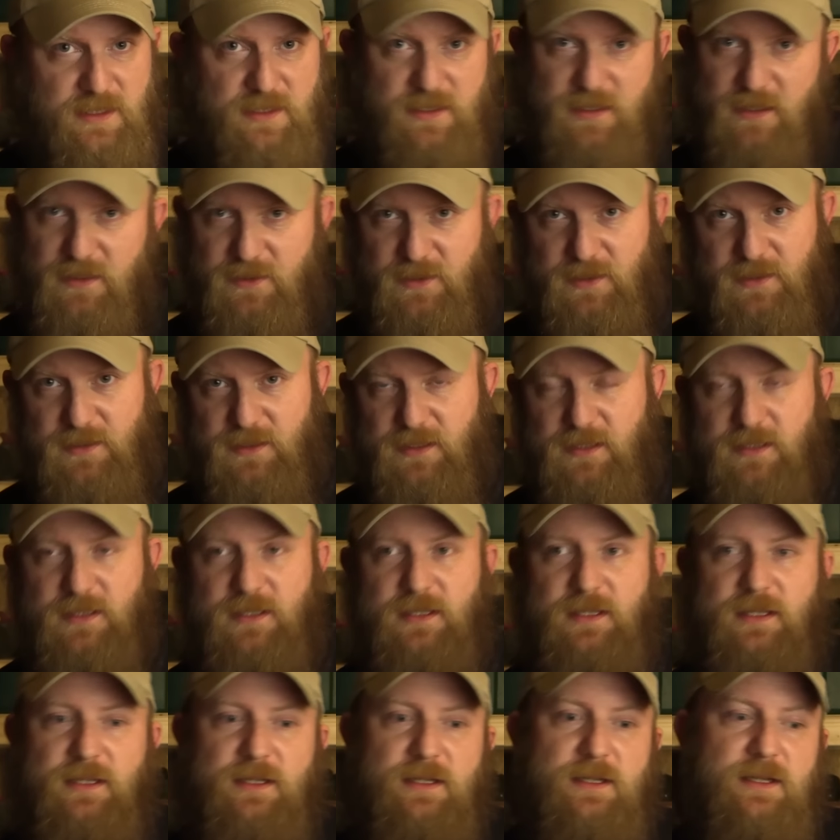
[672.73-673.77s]
decisions.
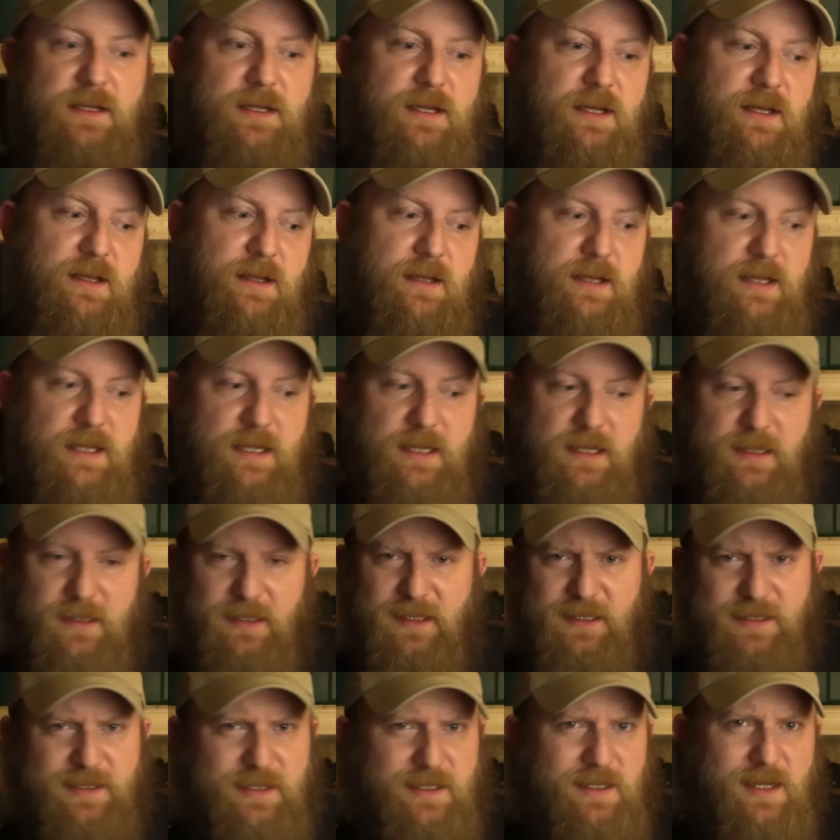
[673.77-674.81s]

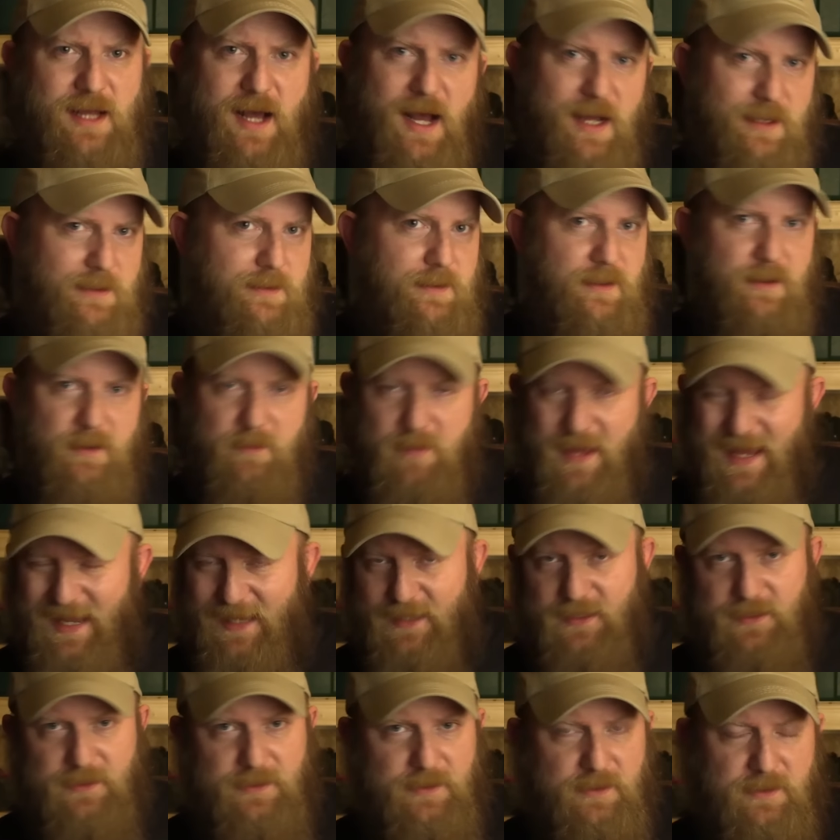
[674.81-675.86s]
It's not a
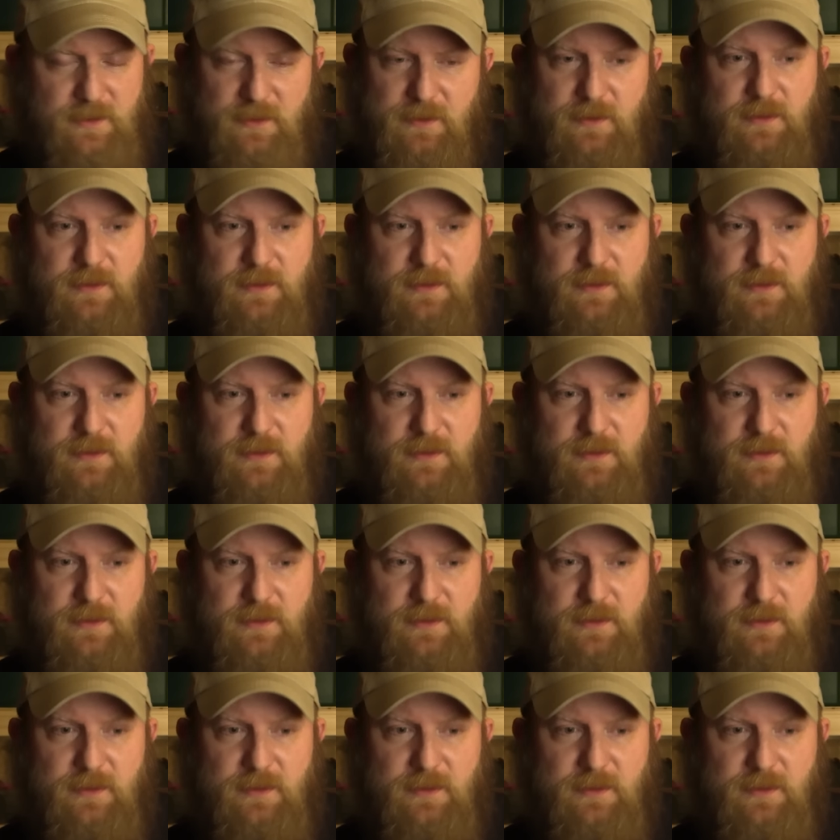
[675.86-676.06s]
ban.